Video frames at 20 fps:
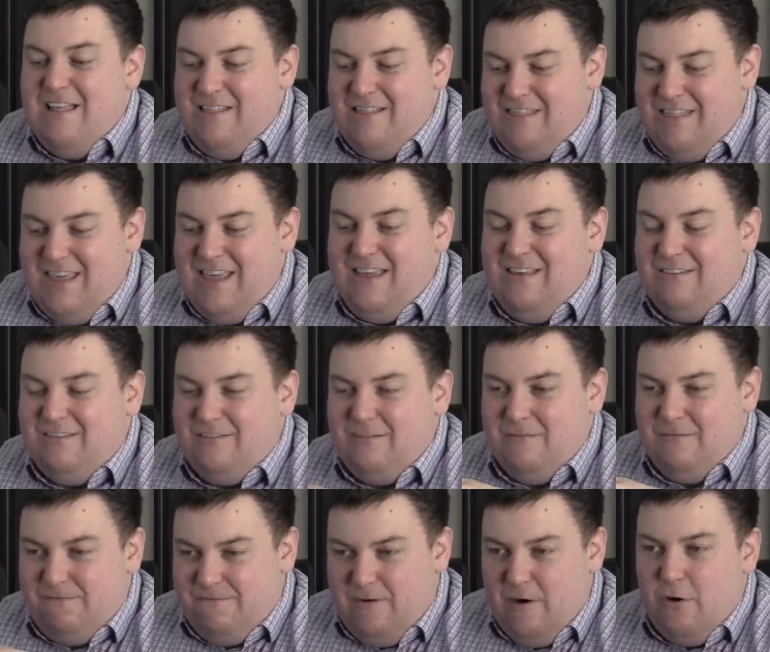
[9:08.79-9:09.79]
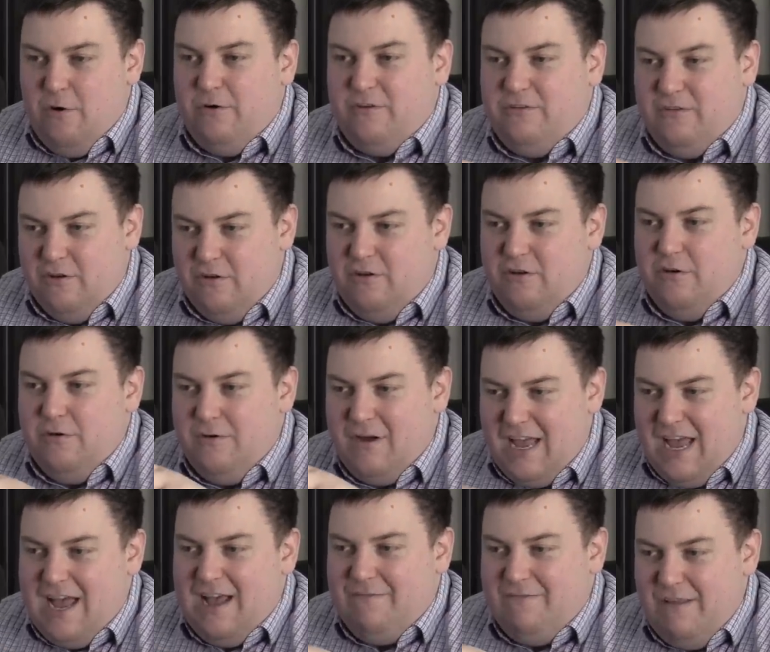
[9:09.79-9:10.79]
These folks do
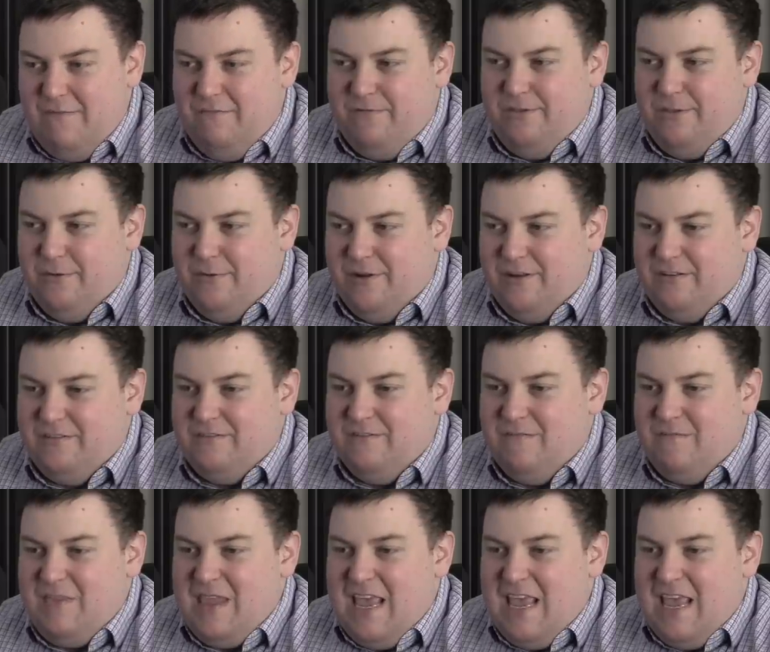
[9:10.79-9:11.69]
have influence.